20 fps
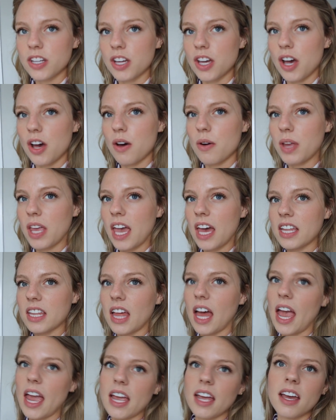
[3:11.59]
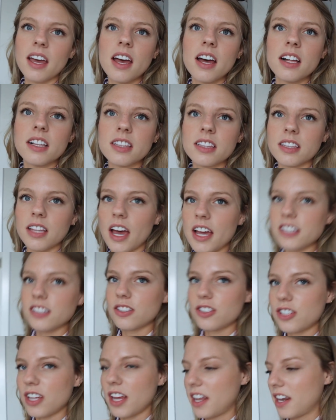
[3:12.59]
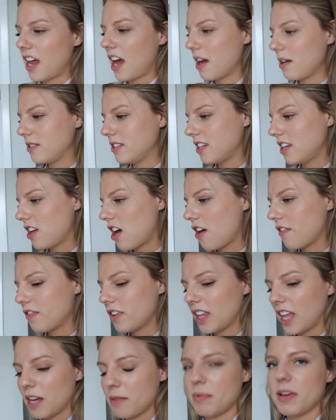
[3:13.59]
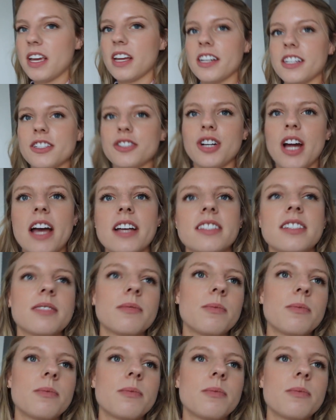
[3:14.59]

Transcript: to go get like lunch and I did not feel like being in a dress.